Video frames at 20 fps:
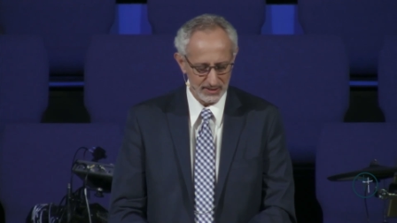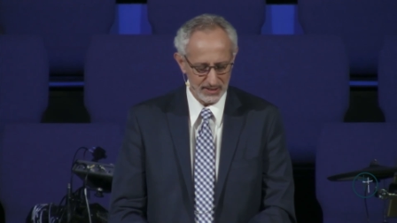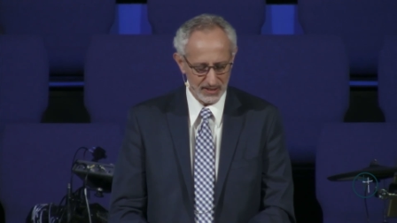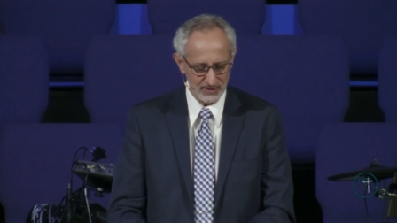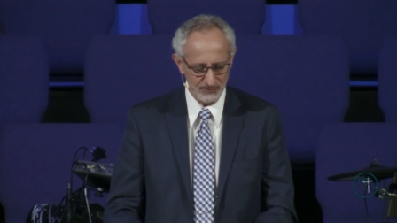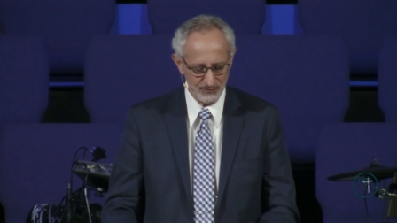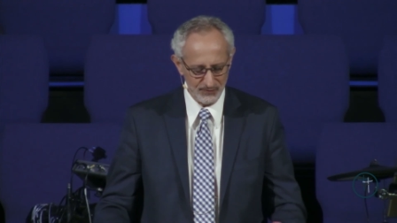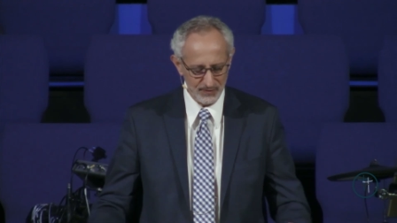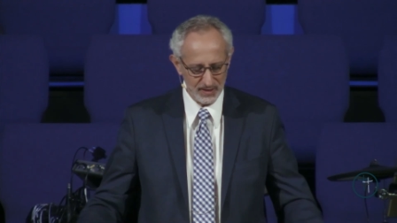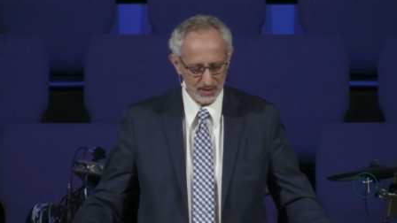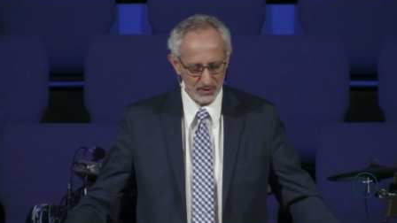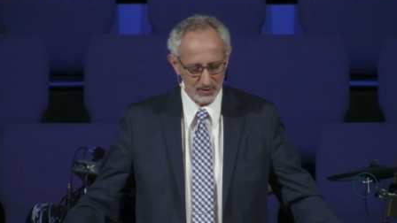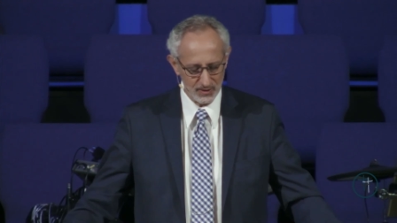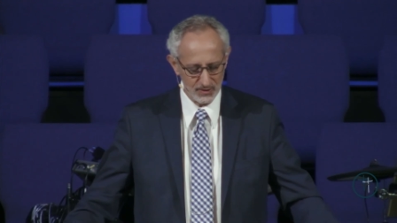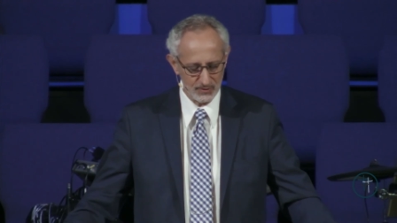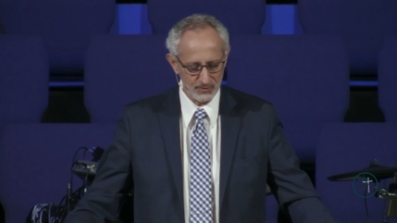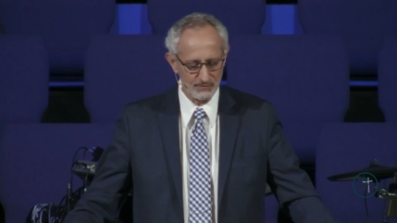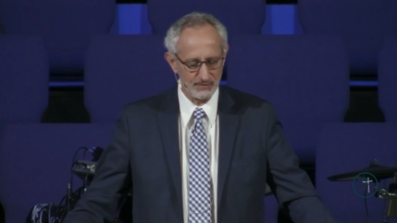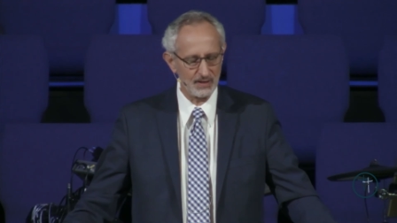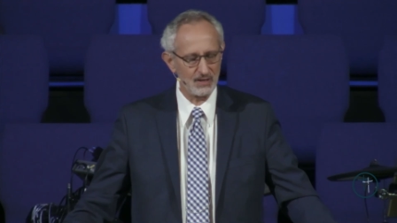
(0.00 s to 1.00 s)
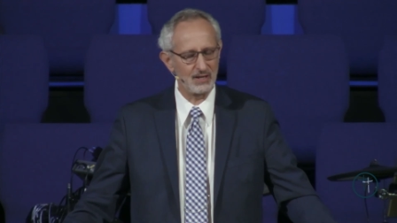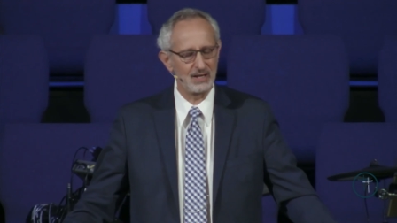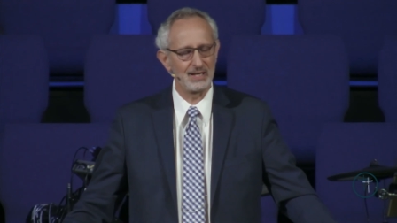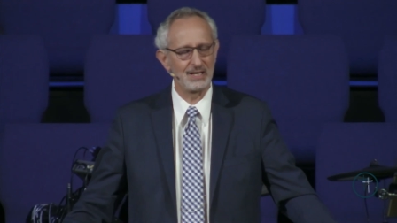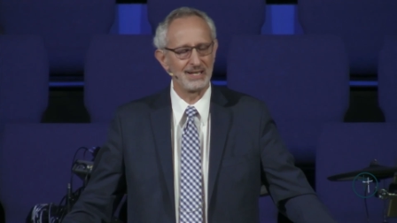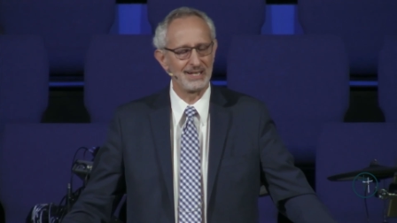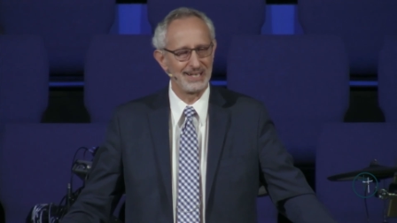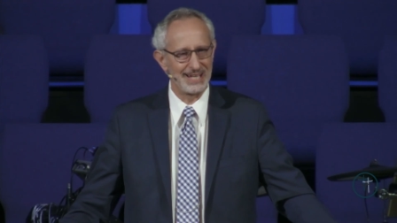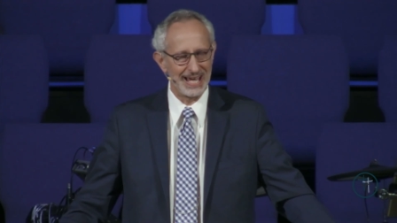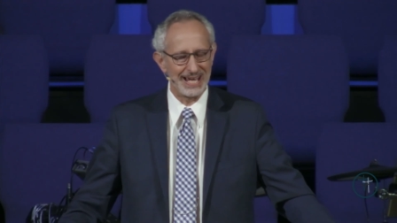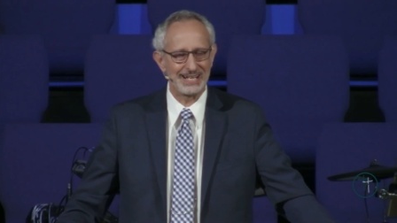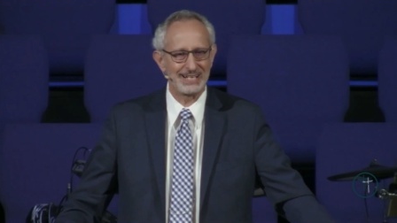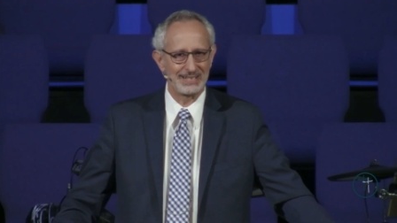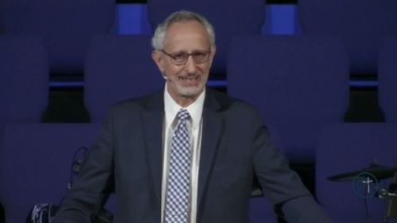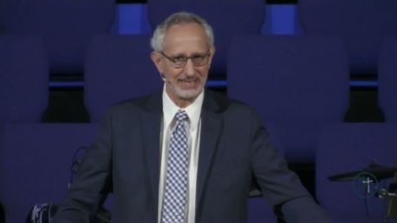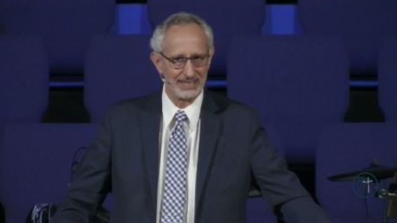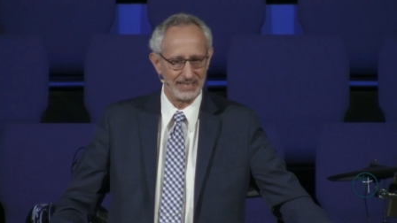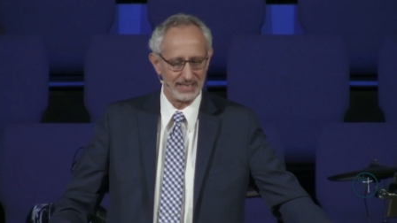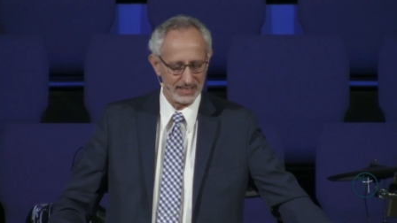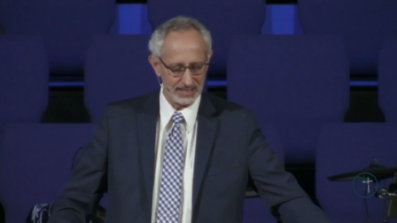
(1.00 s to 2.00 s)
then fear is very
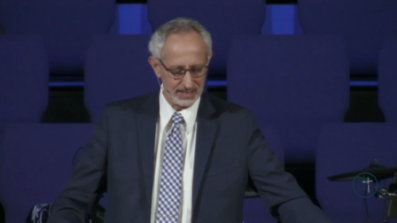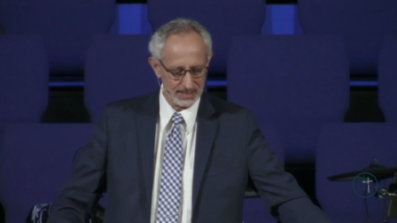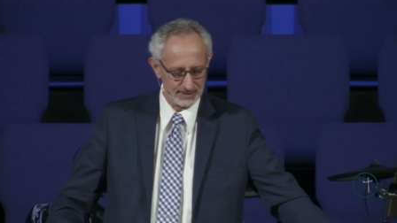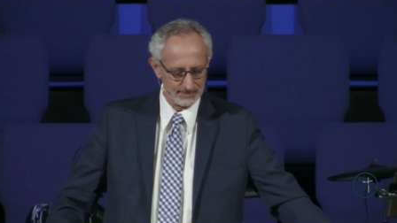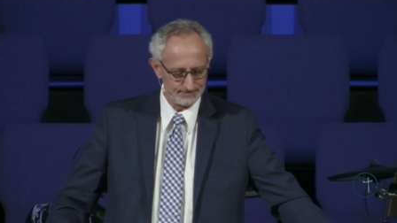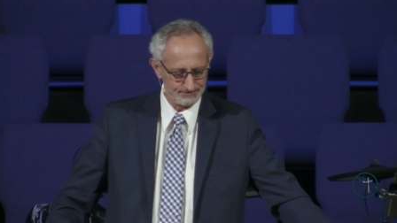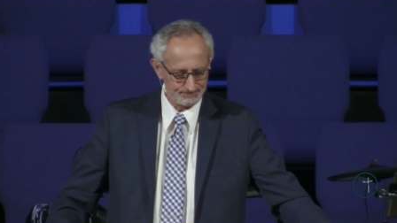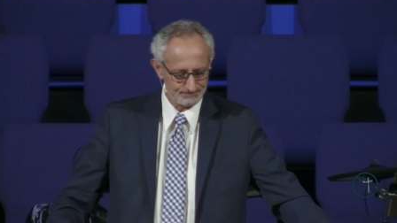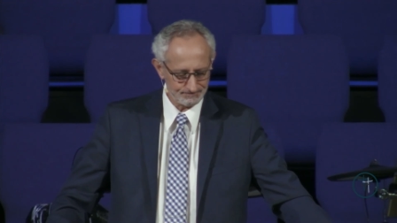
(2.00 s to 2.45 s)
likely